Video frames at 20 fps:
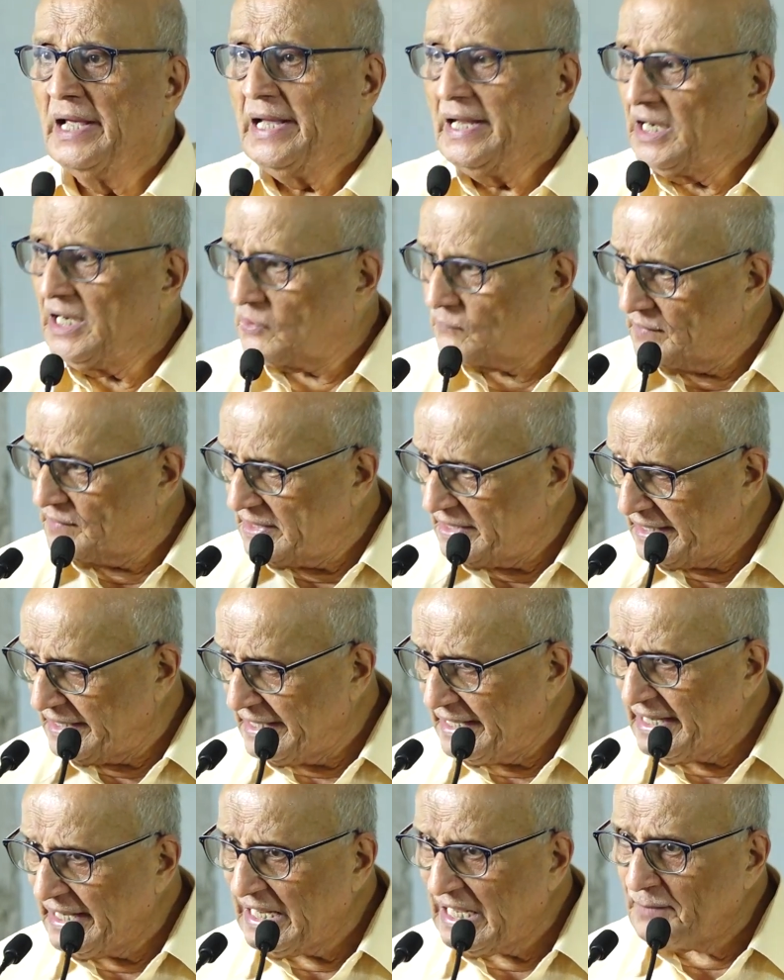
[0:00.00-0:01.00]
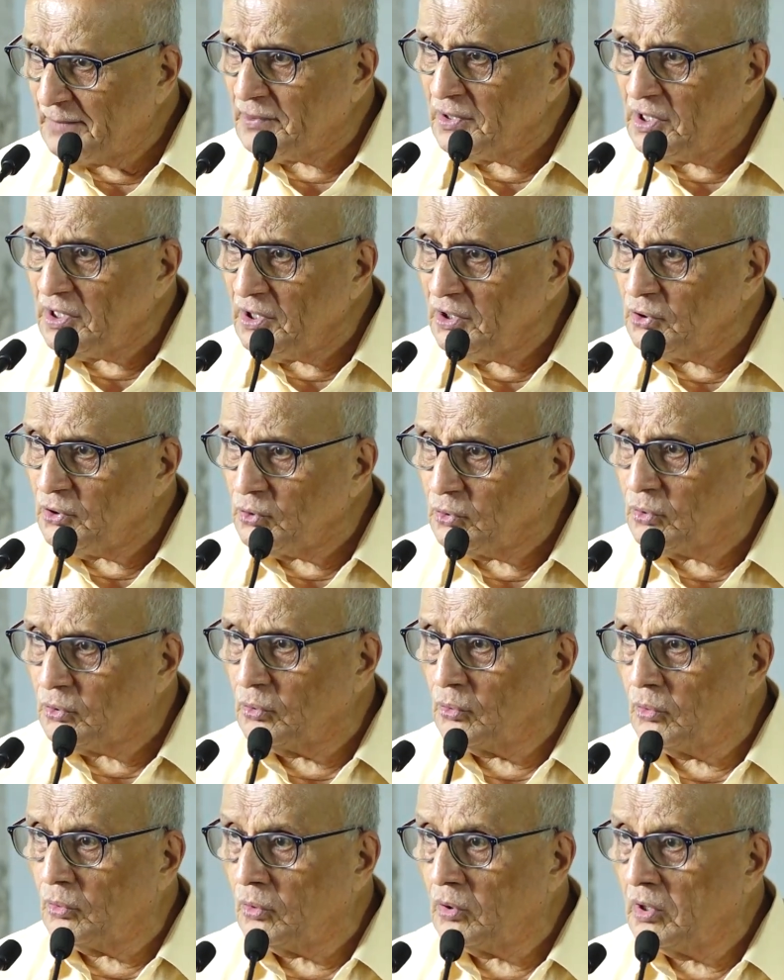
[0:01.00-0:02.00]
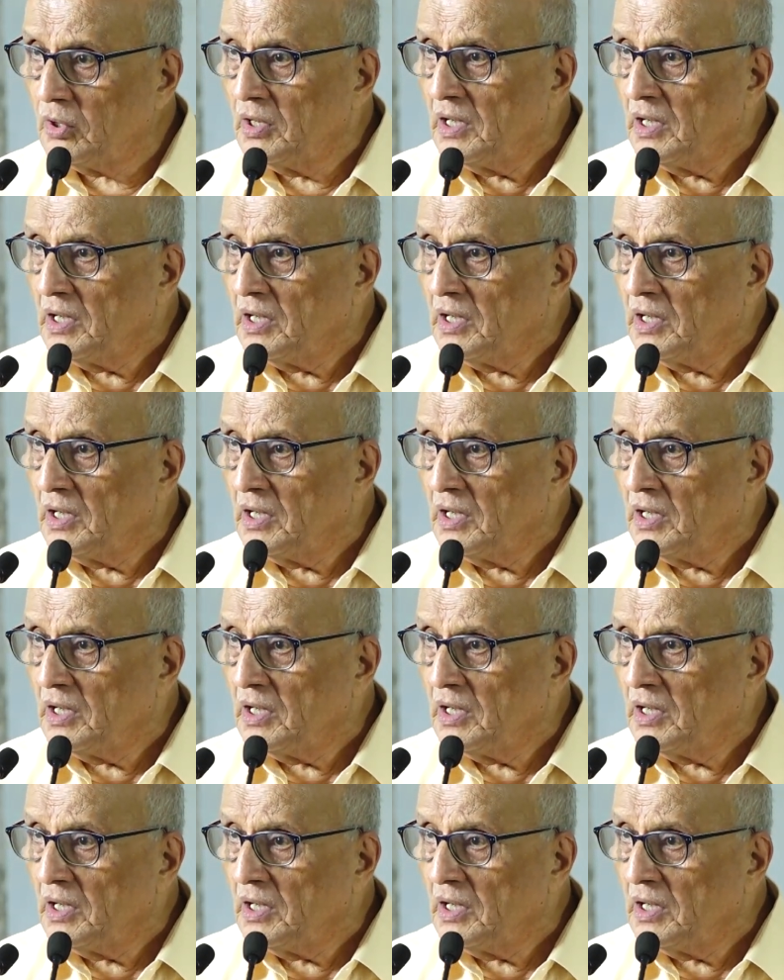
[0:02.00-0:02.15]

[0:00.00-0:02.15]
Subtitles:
It will enable you